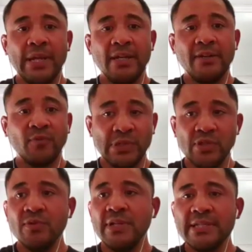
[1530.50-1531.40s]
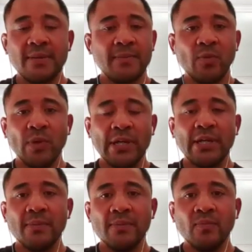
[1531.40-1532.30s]
And if we do need something, we're
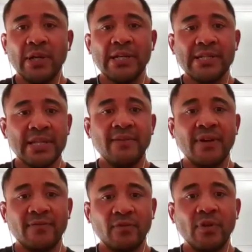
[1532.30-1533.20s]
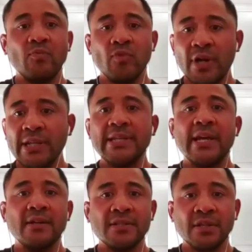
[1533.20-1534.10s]
gonna save up for it and write it
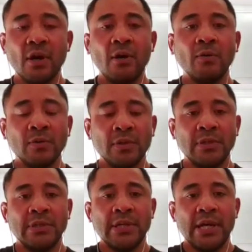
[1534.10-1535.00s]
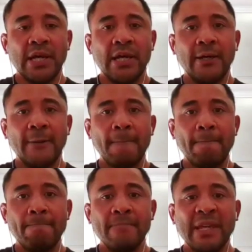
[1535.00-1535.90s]
down as a goal.
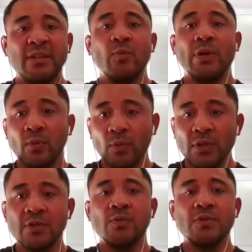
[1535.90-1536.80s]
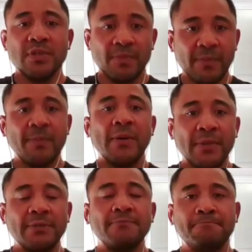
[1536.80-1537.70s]
And then we're gonna work towards it bit by bit.